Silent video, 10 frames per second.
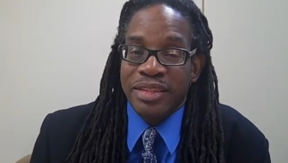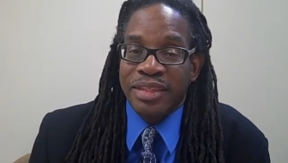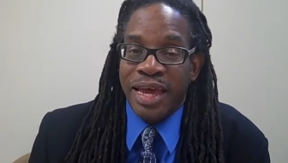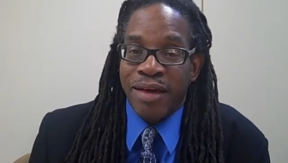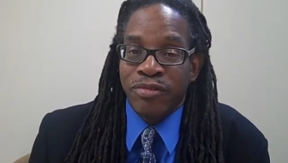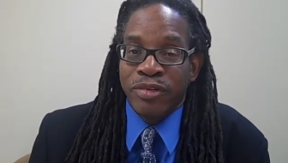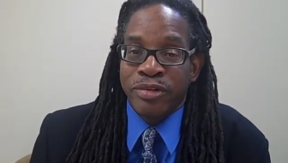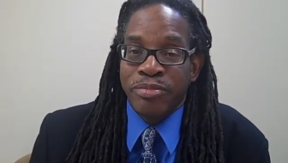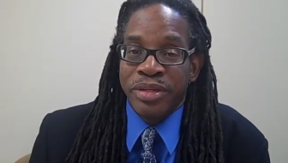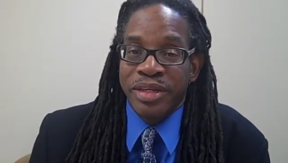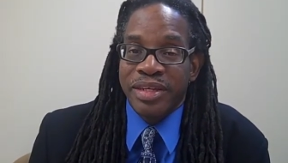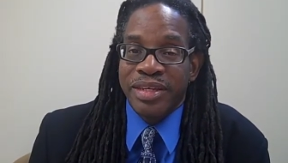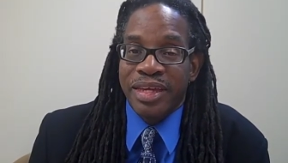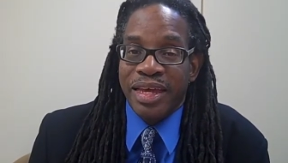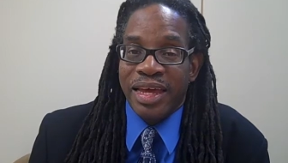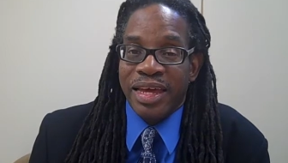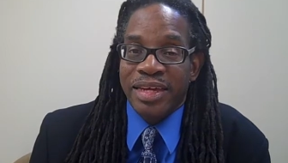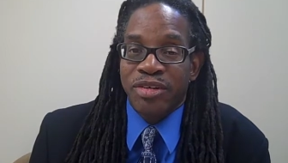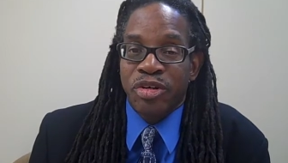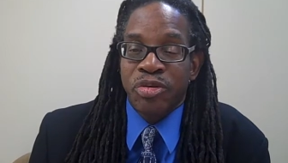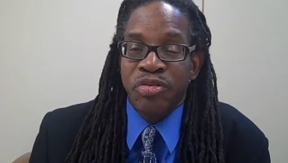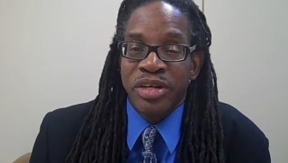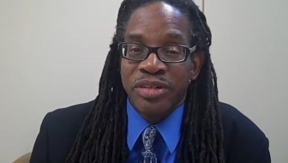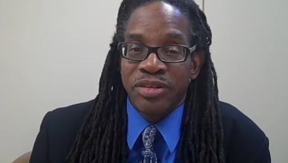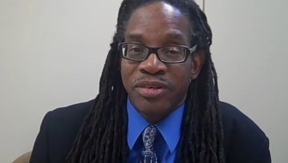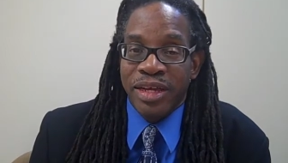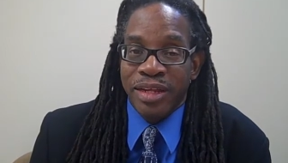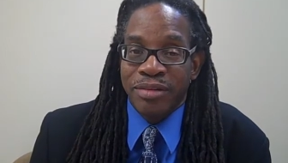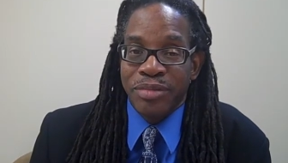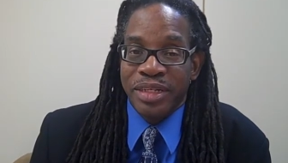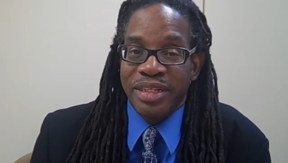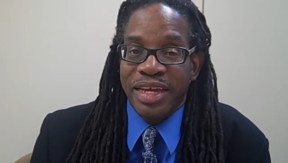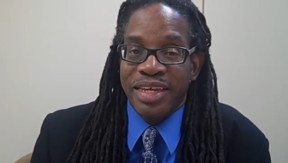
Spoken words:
that will be a critical element